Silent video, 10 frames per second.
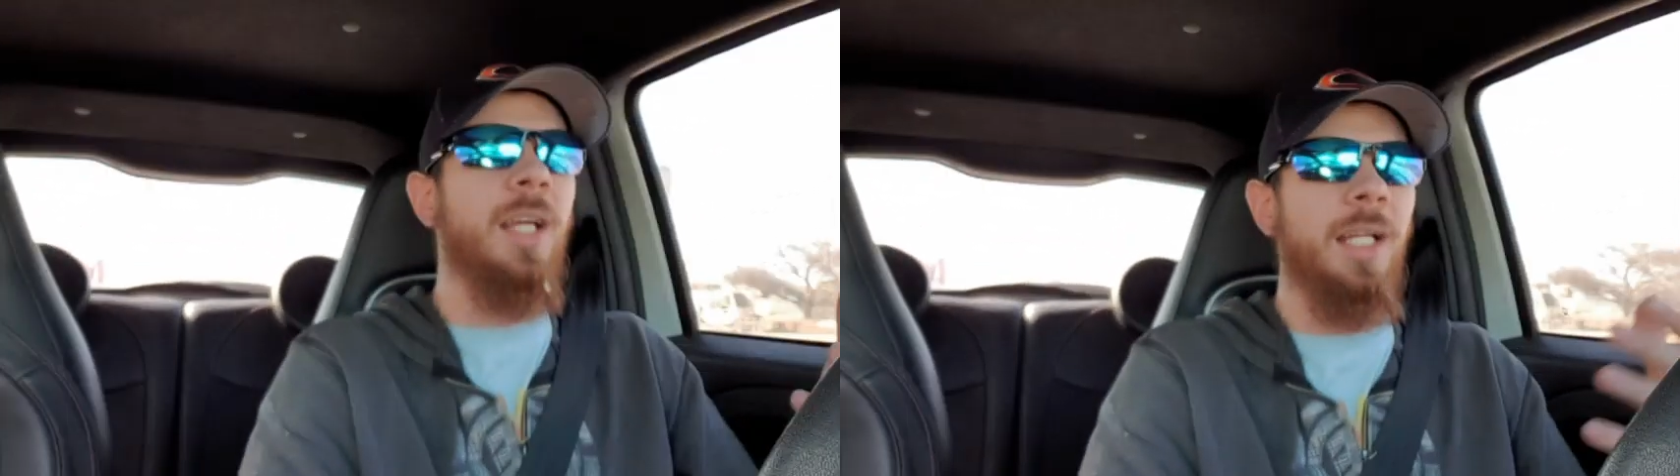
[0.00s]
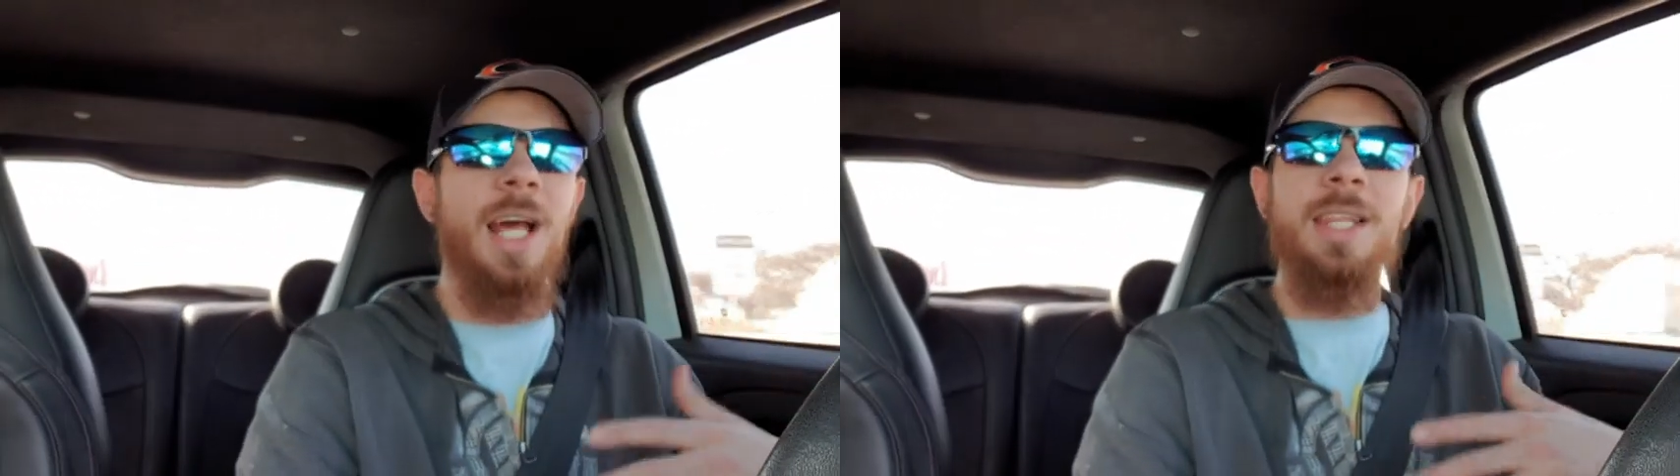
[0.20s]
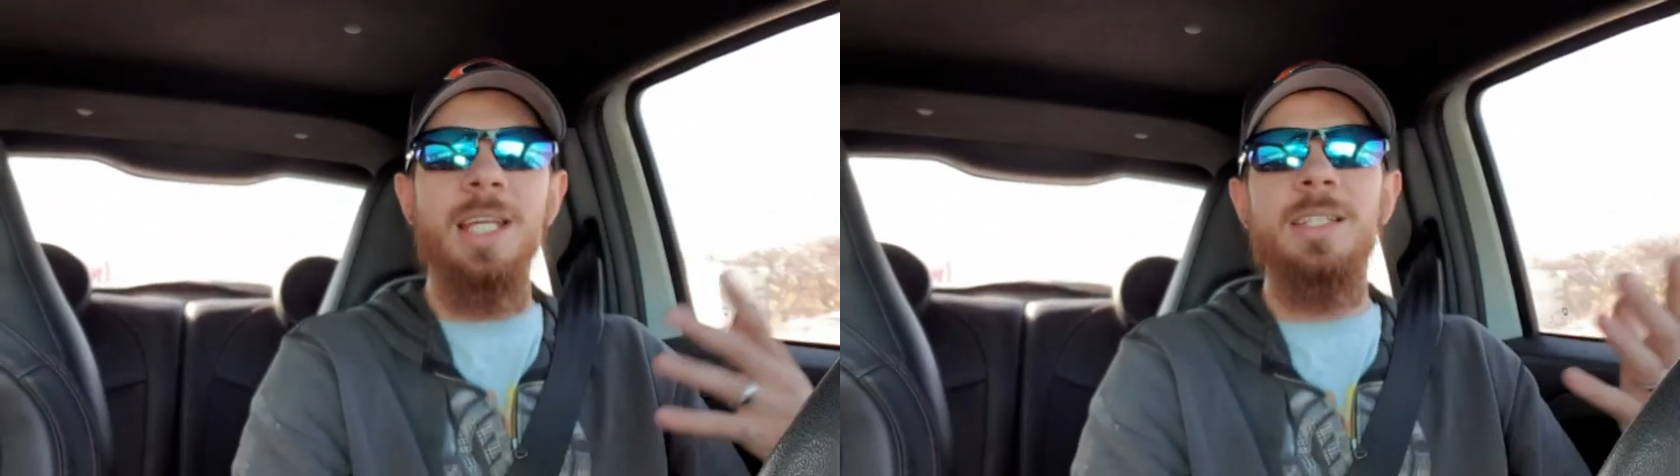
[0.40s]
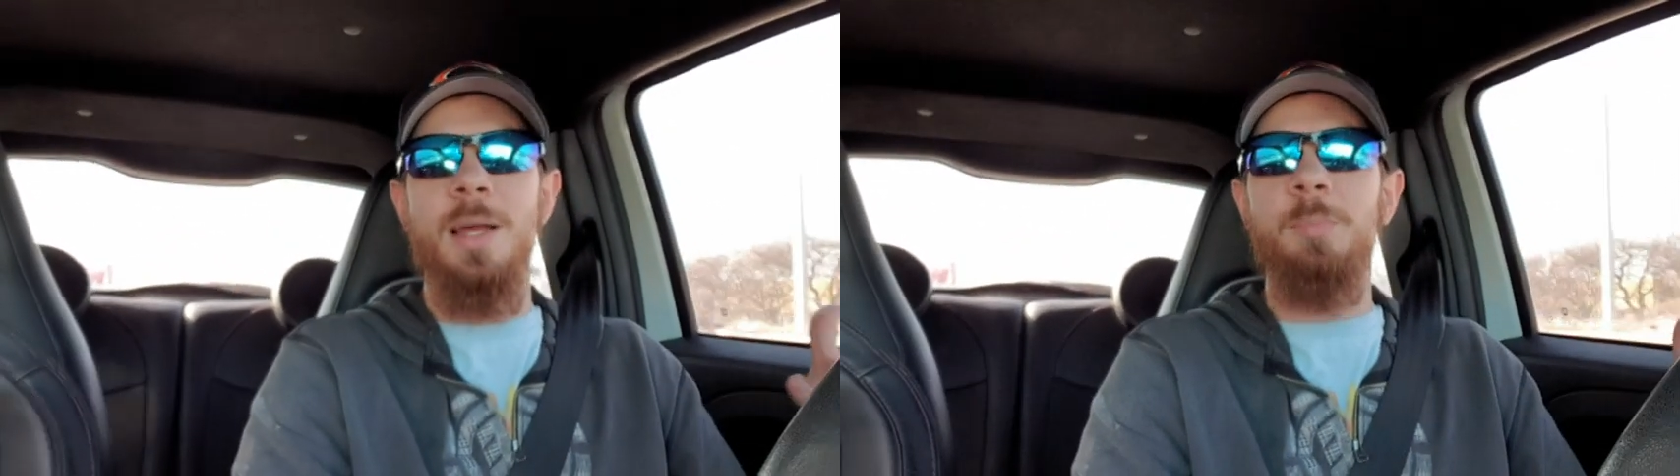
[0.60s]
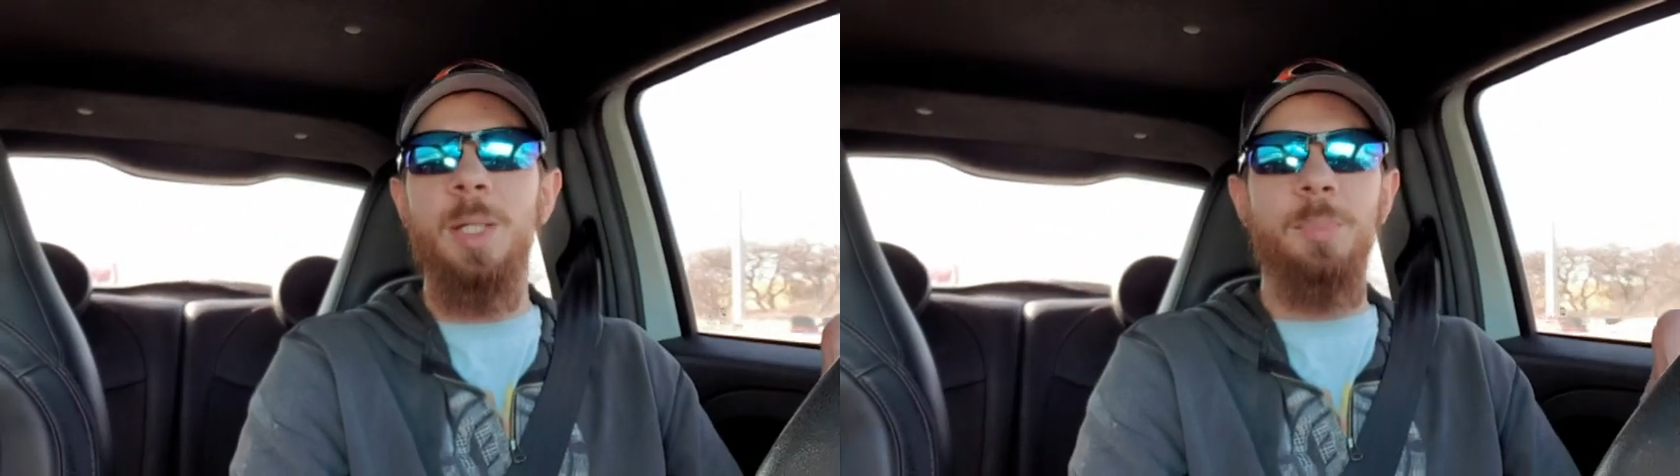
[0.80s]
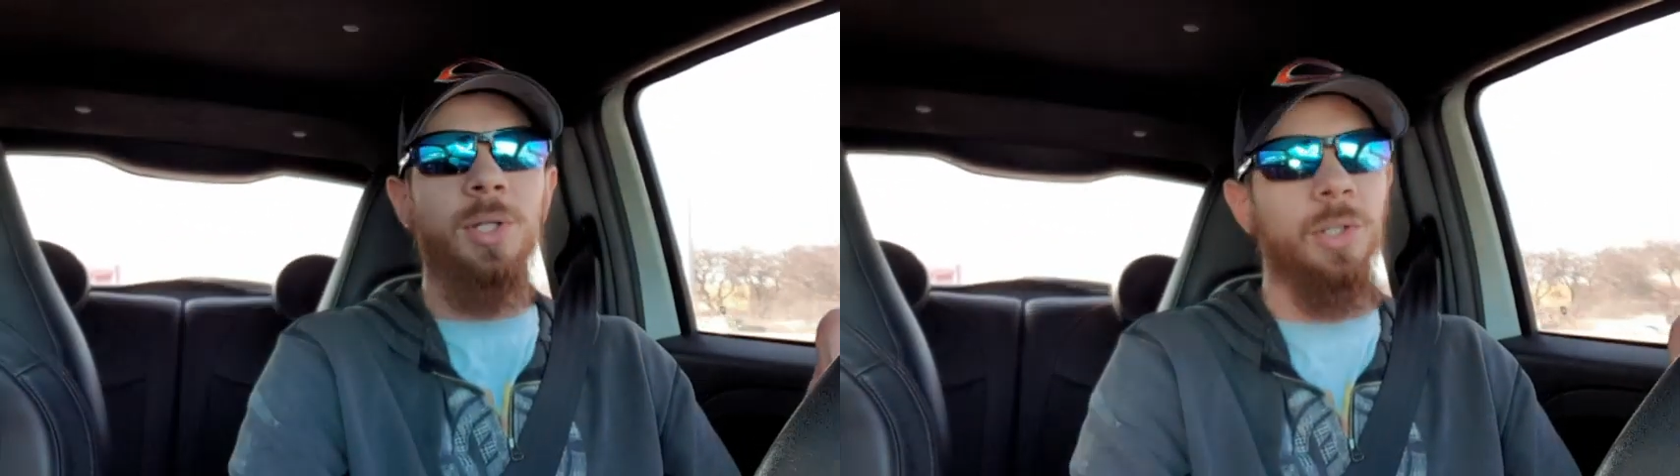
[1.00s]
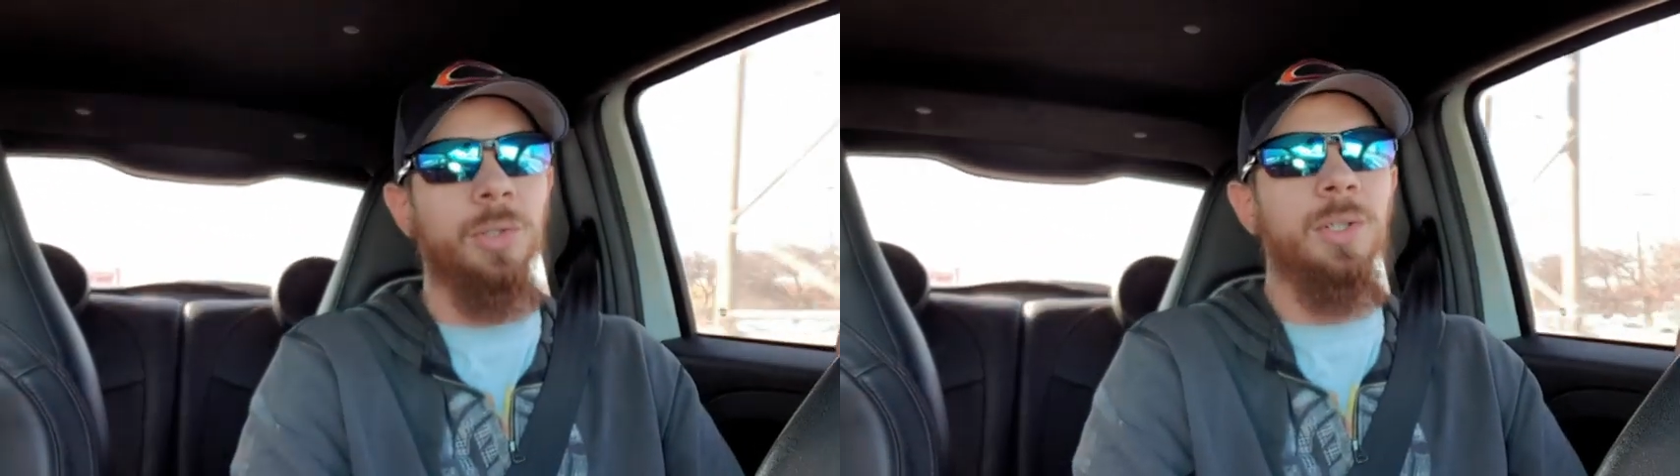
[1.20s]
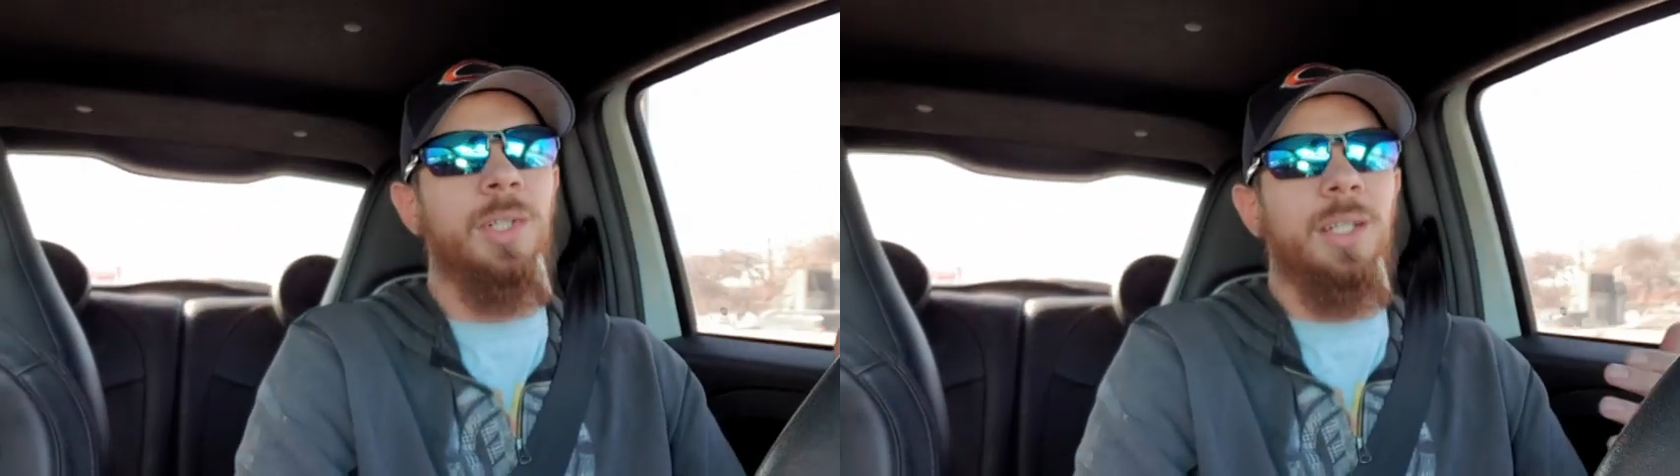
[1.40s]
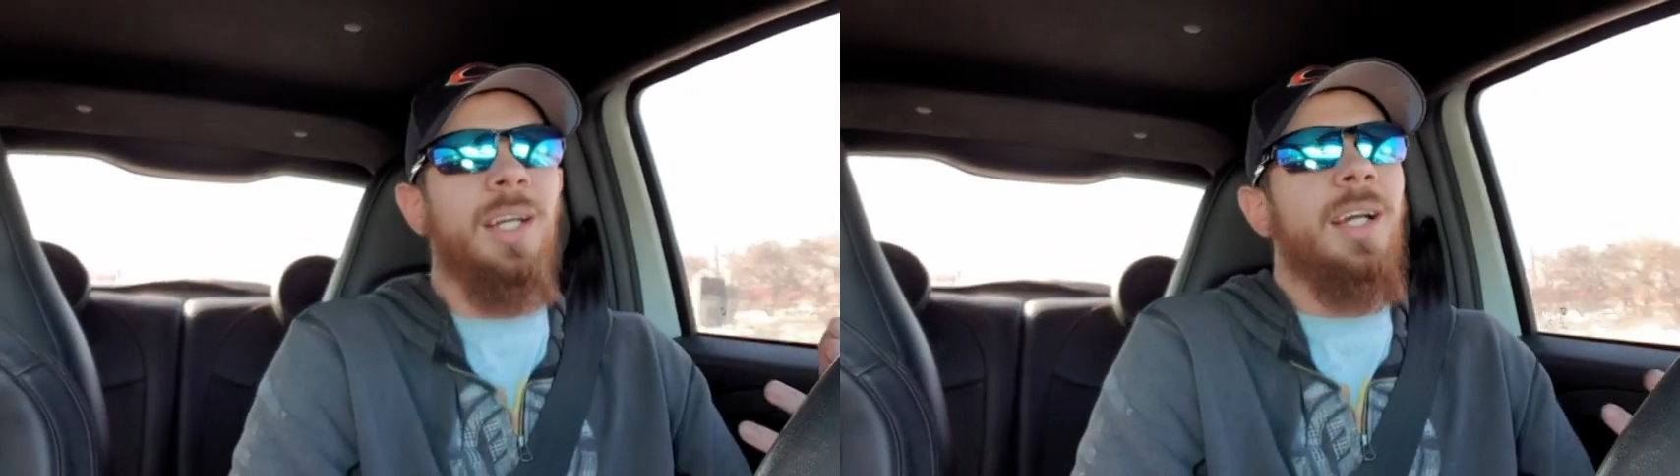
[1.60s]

that market, and I think some people who